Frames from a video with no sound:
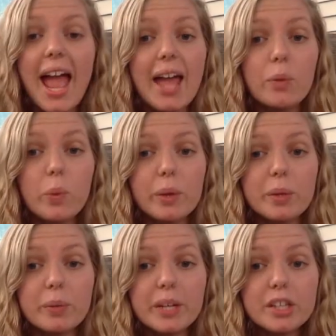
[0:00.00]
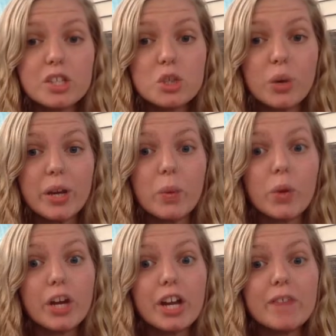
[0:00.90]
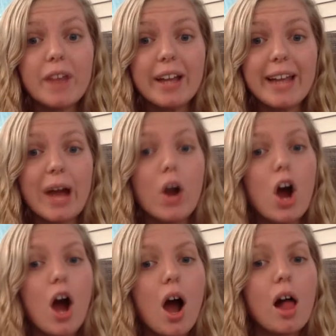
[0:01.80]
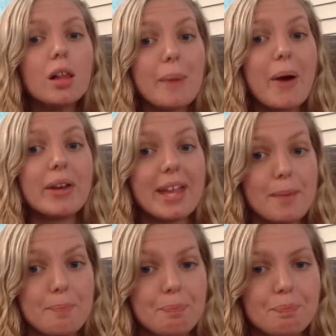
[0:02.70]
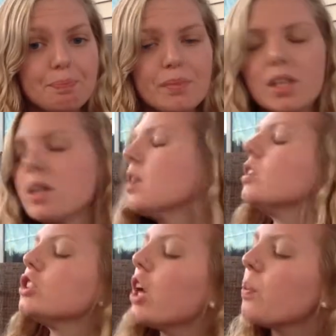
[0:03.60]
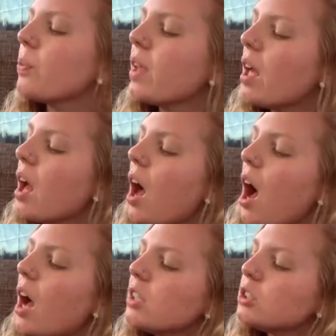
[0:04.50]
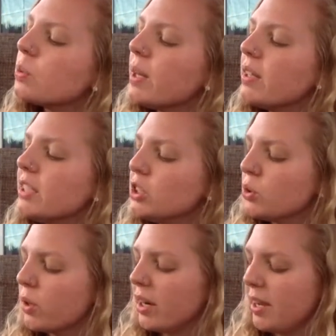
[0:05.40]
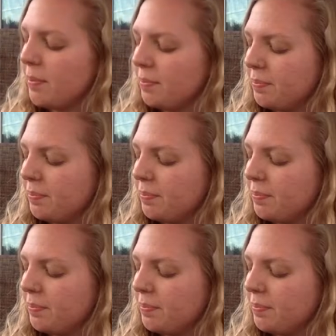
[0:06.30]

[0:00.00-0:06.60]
And when we read the story, we're going to find out all about him. So, A Squiggly Story.